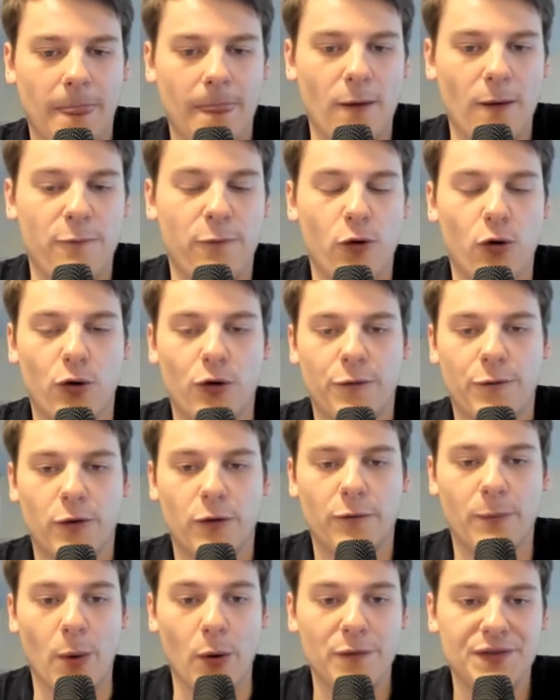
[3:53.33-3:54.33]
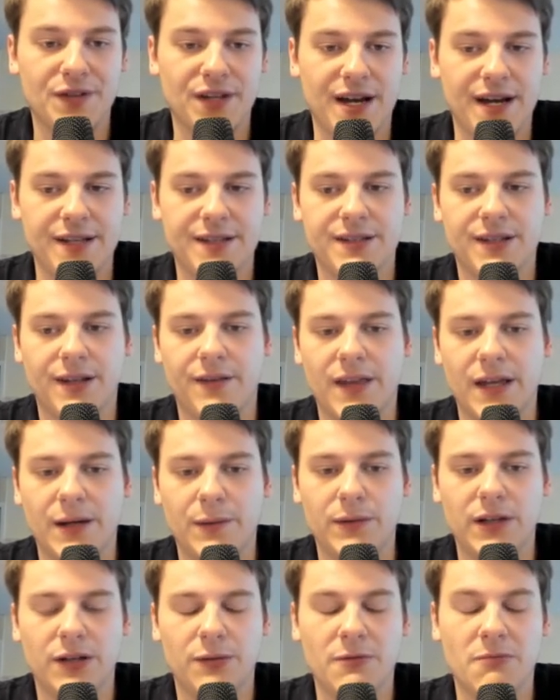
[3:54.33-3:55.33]
for for both sides uh, that
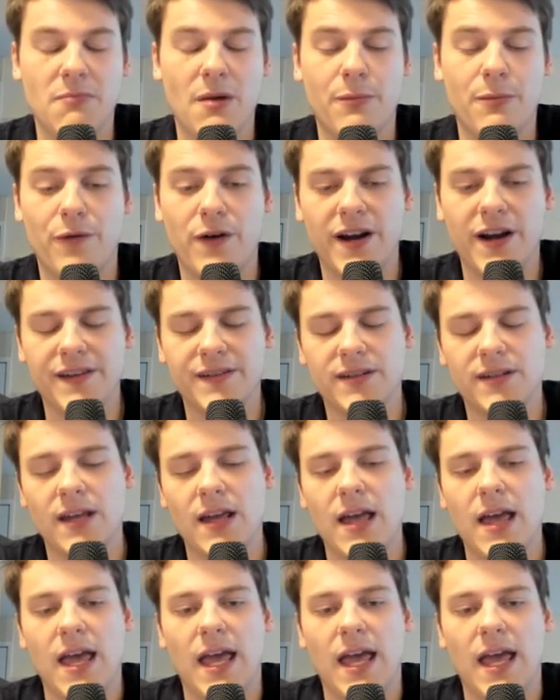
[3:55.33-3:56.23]
would need to be memorized.